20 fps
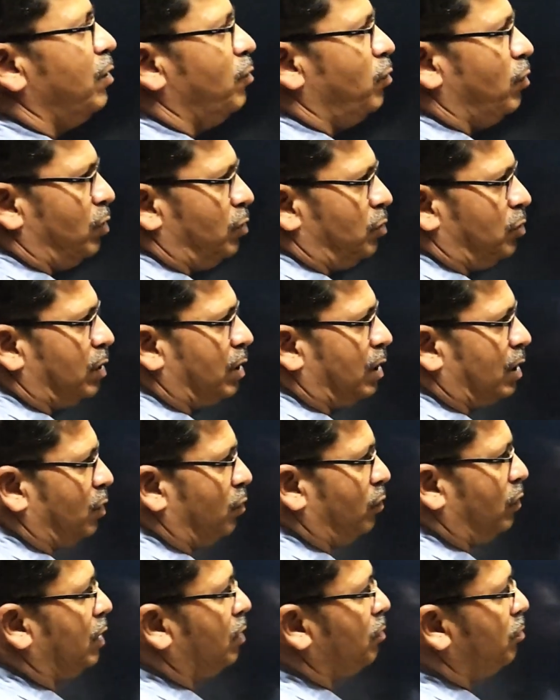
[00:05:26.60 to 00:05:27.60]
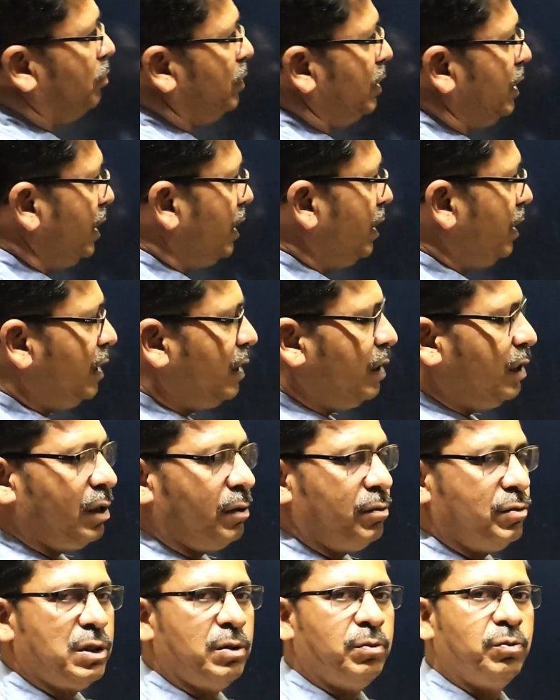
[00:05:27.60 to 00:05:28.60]
want to convert BN in
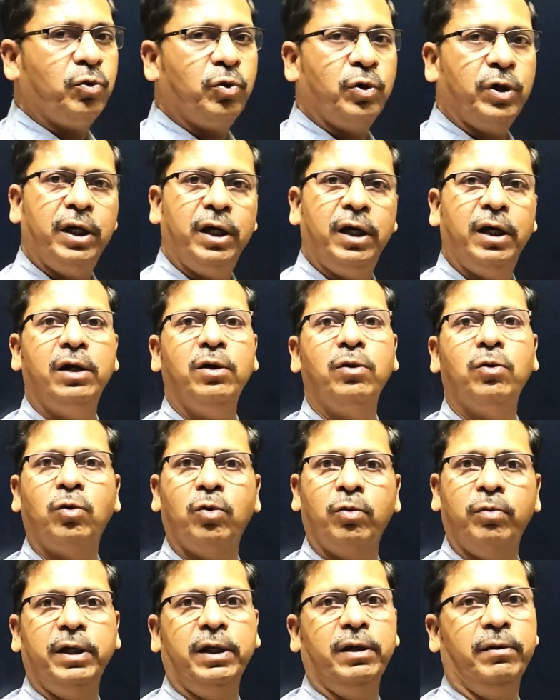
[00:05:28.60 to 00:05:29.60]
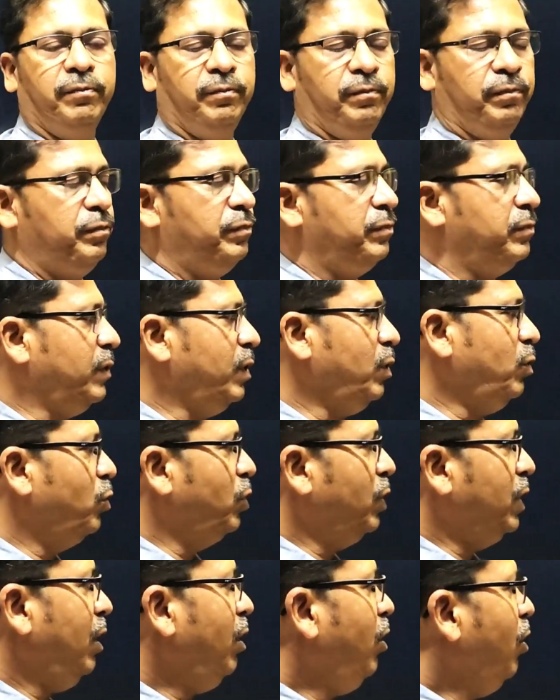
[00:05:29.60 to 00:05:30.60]
terms of OA and OB.
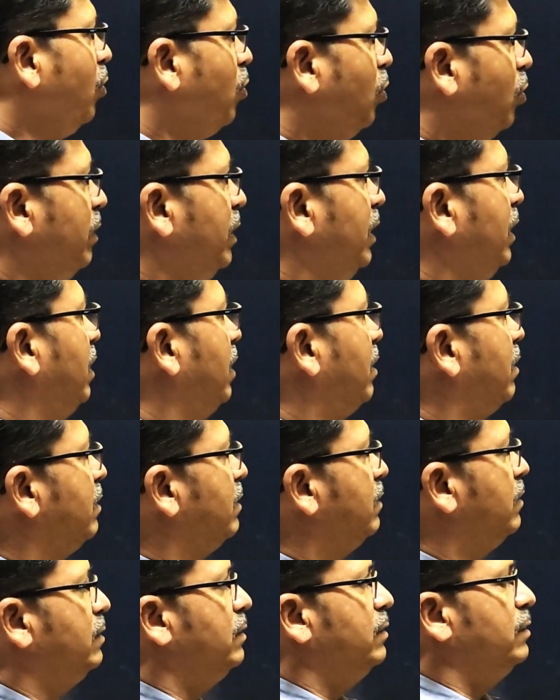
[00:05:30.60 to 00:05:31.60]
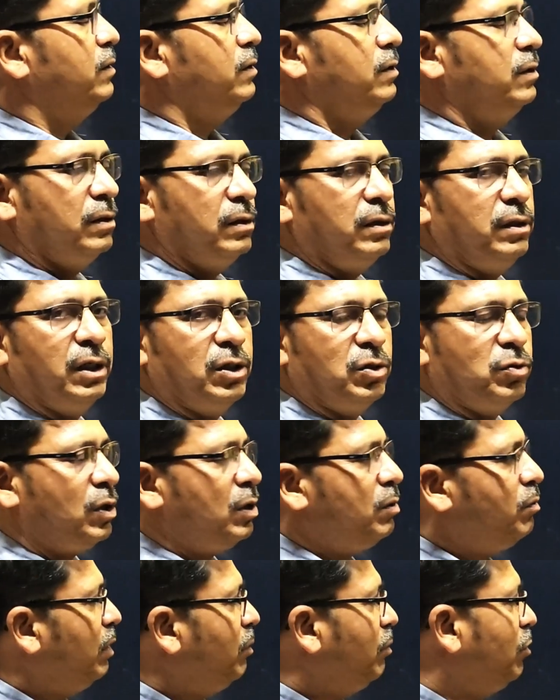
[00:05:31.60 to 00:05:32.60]
OA or OB here. That is what
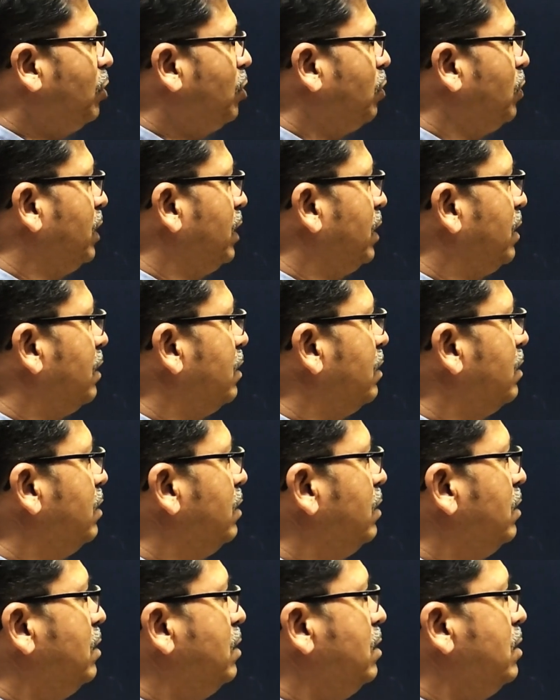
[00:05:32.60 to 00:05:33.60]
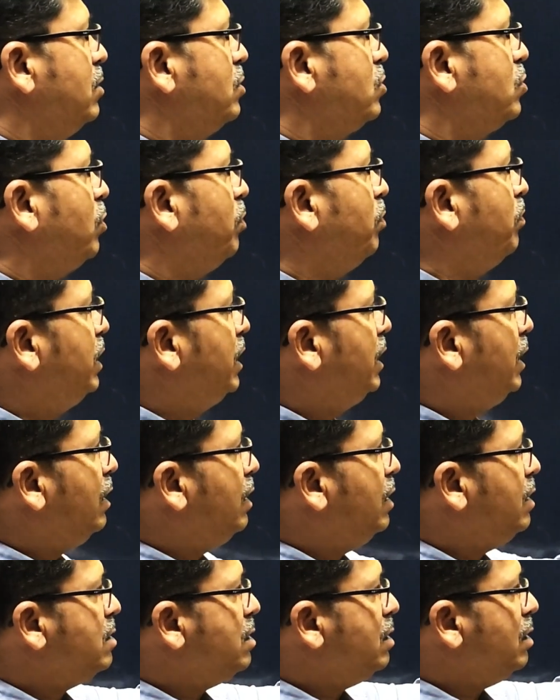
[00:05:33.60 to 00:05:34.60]
my motto here. So BN
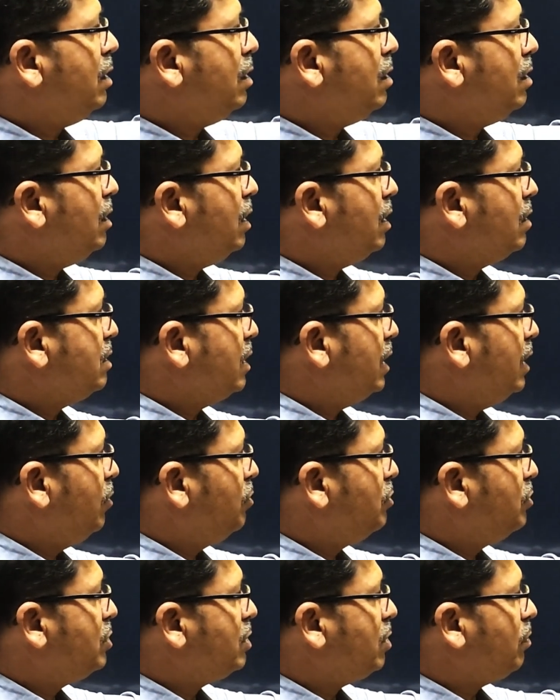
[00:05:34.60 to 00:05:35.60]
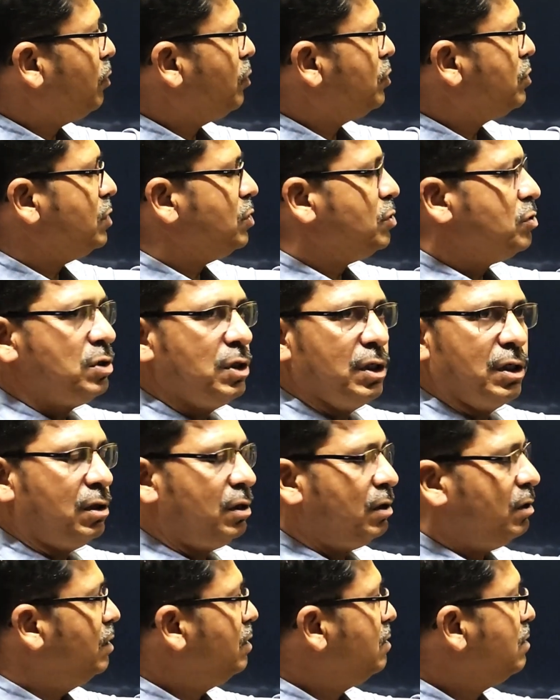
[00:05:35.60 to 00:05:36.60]
is the side which is opposite to
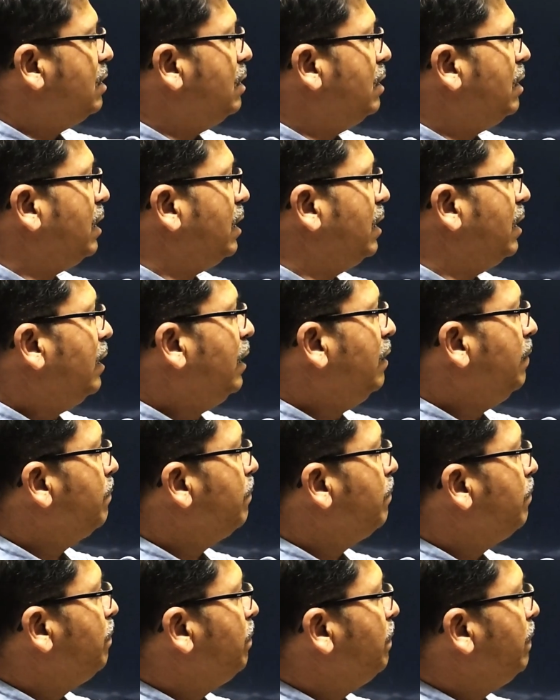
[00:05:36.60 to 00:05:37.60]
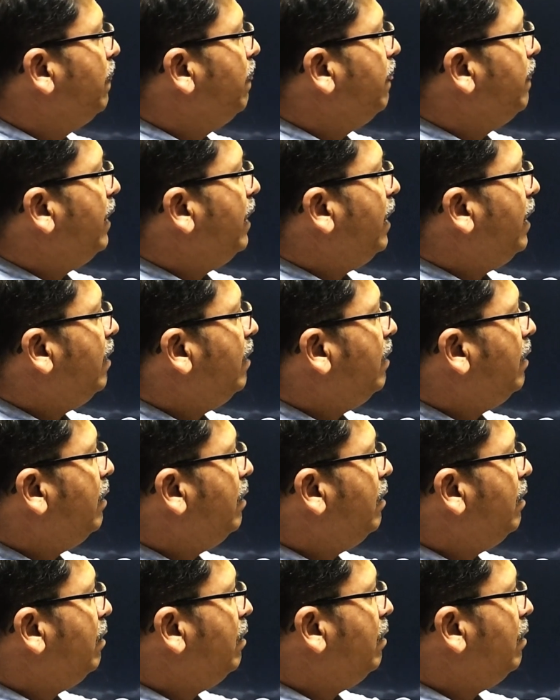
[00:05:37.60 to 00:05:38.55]
this theta here. And then